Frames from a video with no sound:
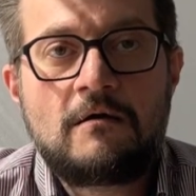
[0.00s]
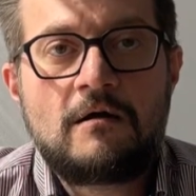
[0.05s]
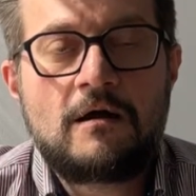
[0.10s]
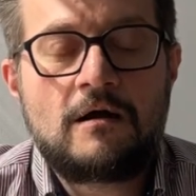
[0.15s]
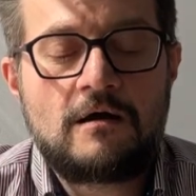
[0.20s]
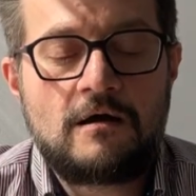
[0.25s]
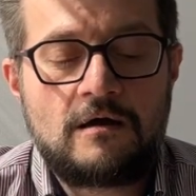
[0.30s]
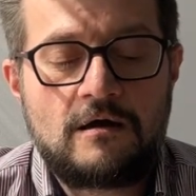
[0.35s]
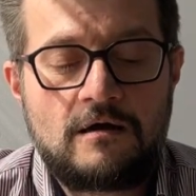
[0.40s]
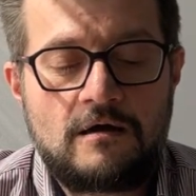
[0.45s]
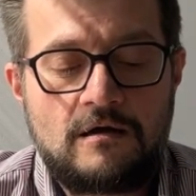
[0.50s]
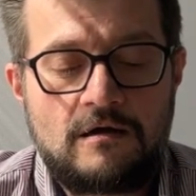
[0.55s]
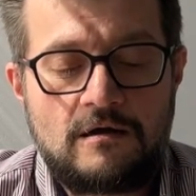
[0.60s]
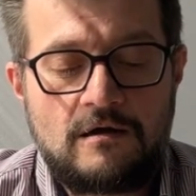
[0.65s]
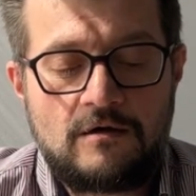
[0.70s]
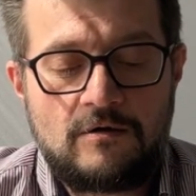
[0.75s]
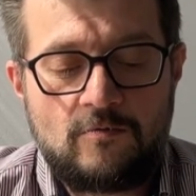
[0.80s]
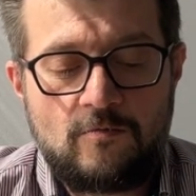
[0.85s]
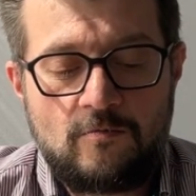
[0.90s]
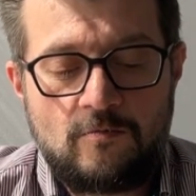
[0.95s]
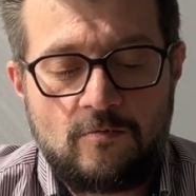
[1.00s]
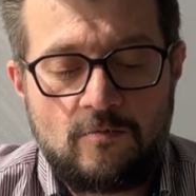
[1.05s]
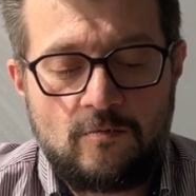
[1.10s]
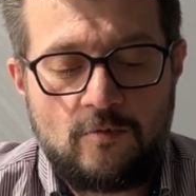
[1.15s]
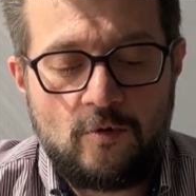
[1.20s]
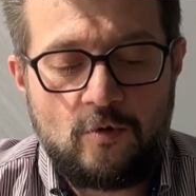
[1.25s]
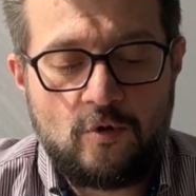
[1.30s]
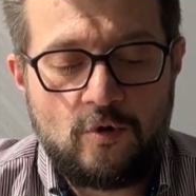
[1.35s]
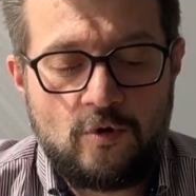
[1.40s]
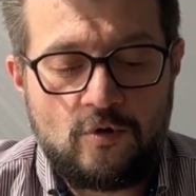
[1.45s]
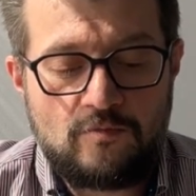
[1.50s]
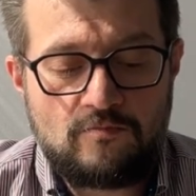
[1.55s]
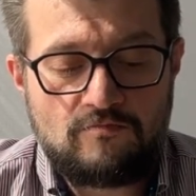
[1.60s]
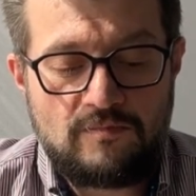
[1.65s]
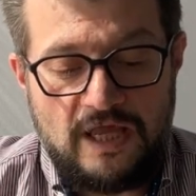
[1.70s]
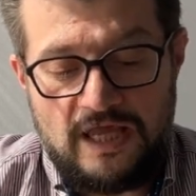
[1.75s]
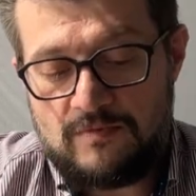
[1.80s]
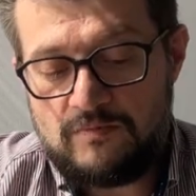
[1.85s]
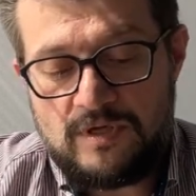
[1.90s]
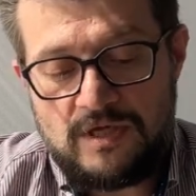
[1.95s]
uh, or
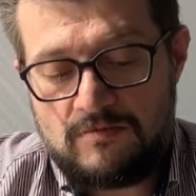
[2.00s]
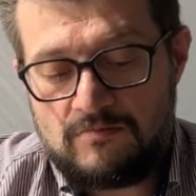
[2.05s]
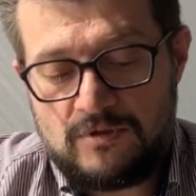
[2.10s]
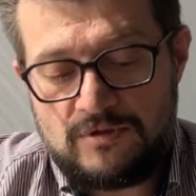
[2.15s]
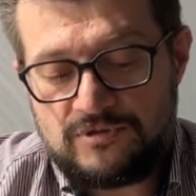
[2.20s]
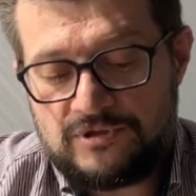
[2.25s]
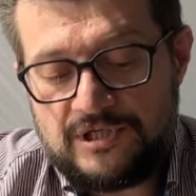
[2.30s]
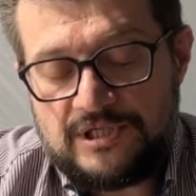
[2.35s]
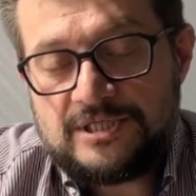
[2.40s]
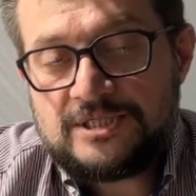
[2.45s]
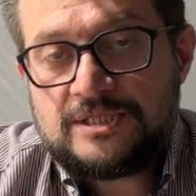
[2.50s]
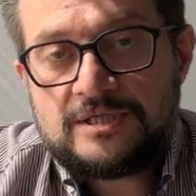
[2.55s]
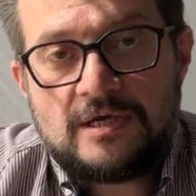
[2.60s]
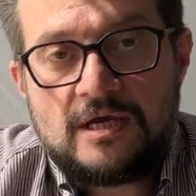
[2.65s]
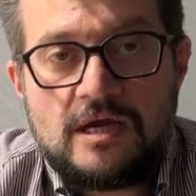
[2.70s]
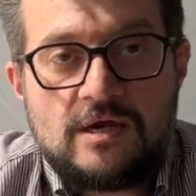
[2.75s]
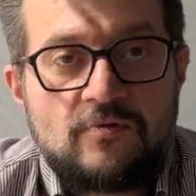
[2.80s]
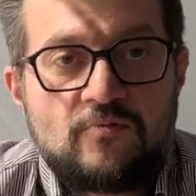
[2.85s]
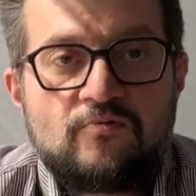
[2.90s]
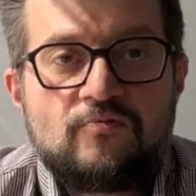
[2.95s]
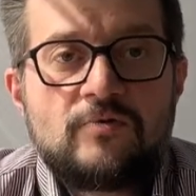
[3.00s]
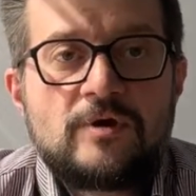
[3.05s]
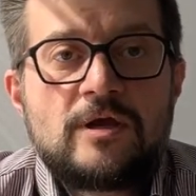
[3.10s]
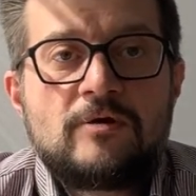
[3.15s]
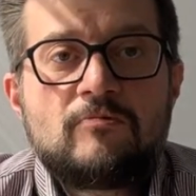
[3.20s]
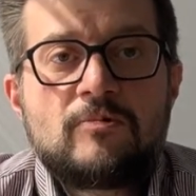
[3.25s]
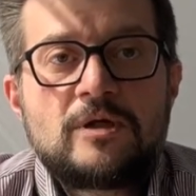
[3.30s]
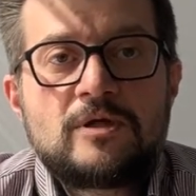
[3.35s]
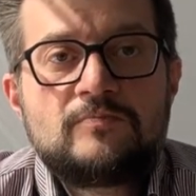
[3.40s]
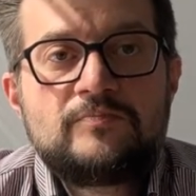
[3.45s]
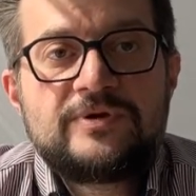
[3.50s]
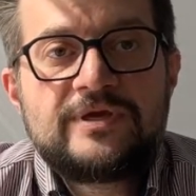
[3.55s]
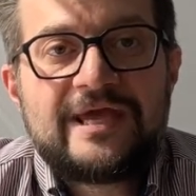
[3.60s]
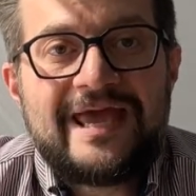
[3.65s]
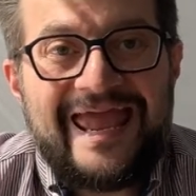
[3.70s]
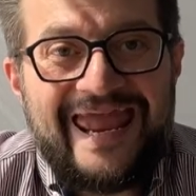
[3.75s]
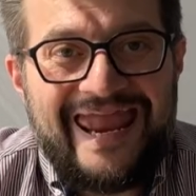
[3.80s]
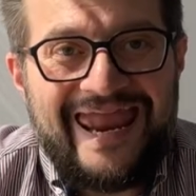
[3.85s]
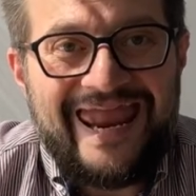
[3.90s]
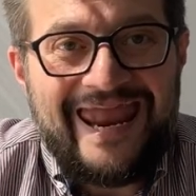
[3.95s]
maybe even this year, if we will be
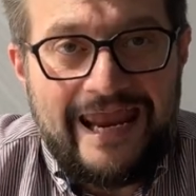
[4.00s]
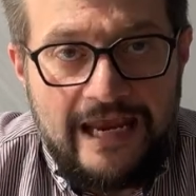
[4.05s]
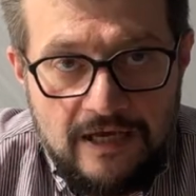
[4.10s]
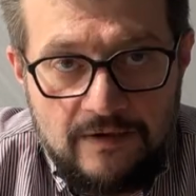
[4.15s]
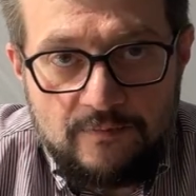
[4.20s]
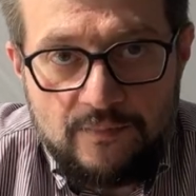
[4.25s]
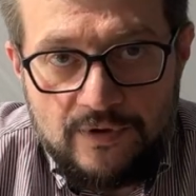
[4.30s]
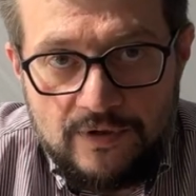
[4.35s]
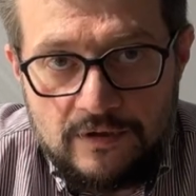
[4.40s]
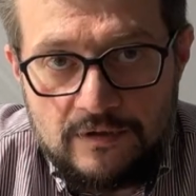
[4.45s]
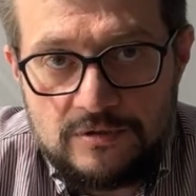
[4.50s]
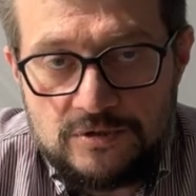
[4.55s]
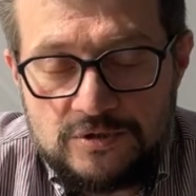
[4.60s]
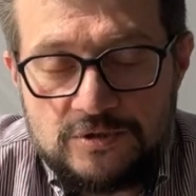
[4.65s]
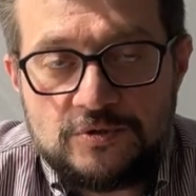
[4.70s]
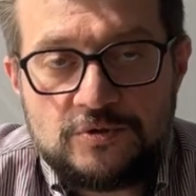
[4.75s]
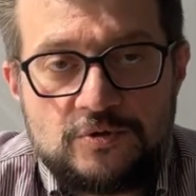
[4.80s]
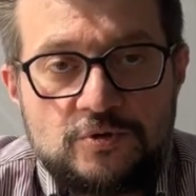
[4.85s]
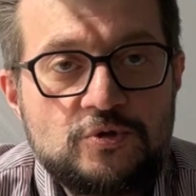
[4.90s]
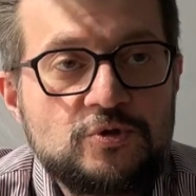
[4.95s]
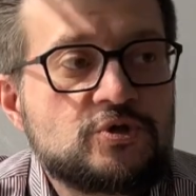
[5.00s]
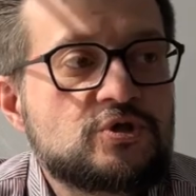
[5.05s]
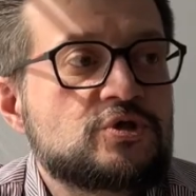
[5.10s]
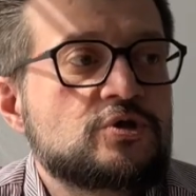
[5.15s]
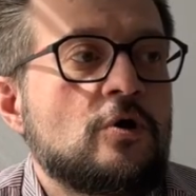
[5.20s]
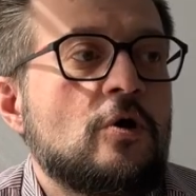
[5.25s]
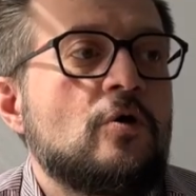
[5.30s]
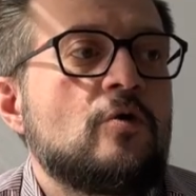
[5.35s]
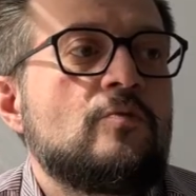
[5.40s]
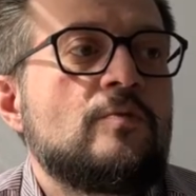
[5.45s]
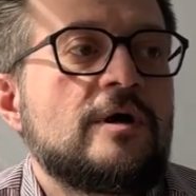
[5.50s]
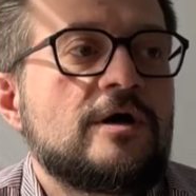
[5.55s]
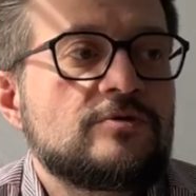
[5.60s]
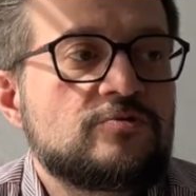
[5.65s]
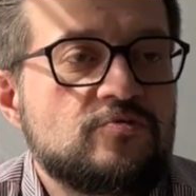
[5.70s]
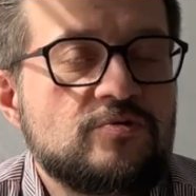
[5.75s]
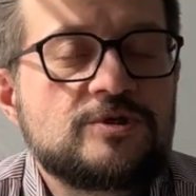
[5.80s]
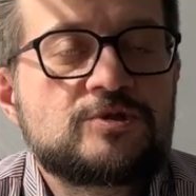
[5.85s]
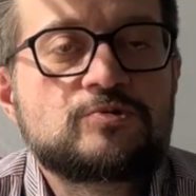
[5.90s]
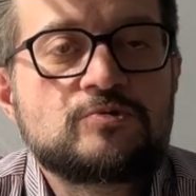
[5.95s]
able to do so, but
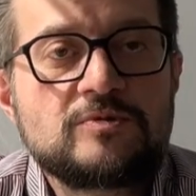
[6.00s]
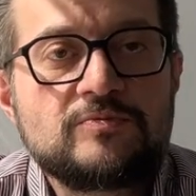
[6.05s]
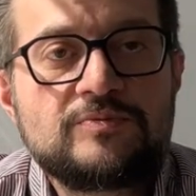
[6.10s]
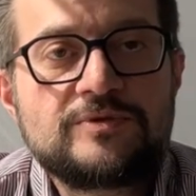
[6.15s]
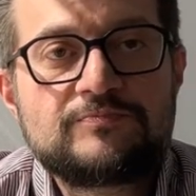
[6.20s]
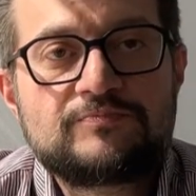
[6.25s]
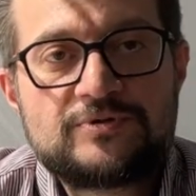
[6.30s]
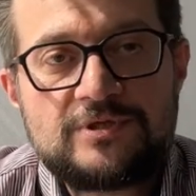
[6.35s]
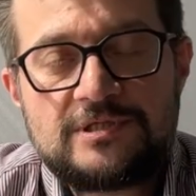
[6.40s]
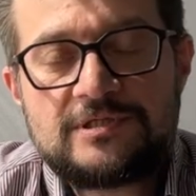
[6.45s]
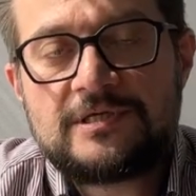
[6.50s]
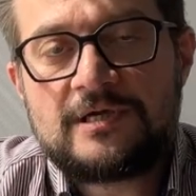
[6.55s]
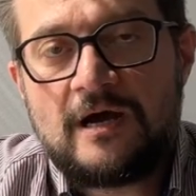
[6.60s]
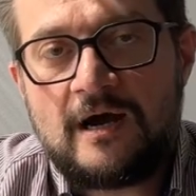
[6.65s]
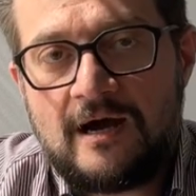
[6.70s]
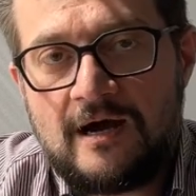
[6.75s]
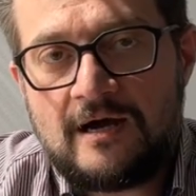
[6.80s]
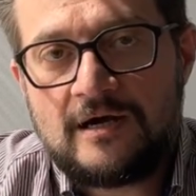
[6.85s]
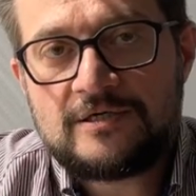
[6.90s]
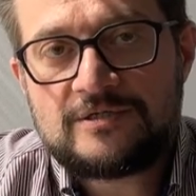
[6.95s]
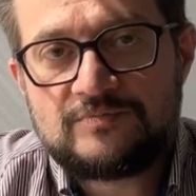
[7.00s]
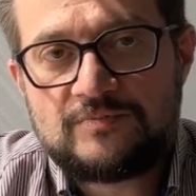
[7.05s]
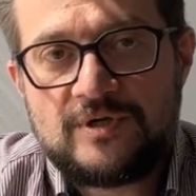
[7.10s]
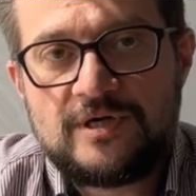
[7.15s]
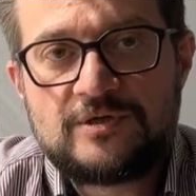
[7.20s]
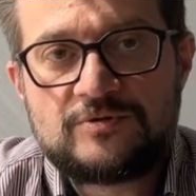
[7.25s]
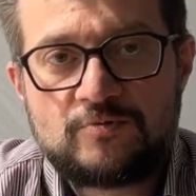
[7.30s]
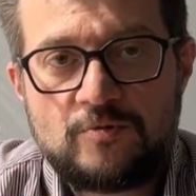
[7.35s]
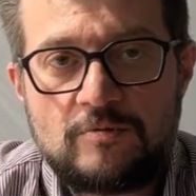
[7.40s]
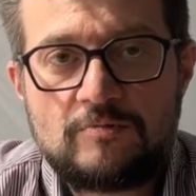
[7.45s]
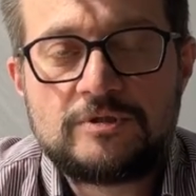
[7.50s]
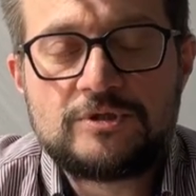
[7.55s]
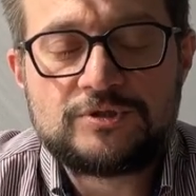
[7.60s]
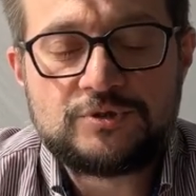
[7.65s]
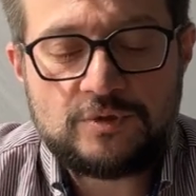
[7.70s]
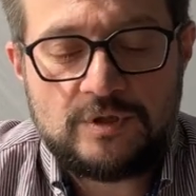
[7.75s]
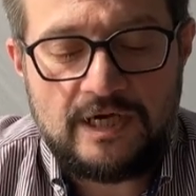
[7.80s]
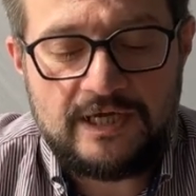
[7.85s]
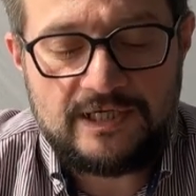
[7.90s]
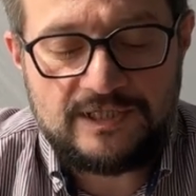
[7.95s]
which will be pretty hard, but we will
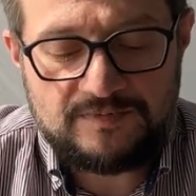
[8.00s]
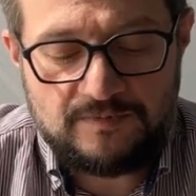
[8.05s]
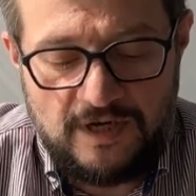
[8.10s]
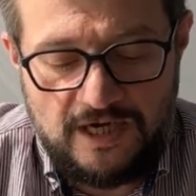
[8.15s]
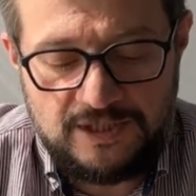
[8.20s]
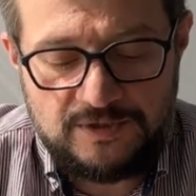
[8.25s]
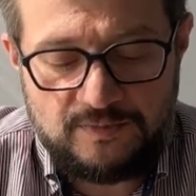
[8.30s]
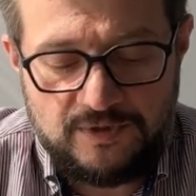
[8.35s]
try as much.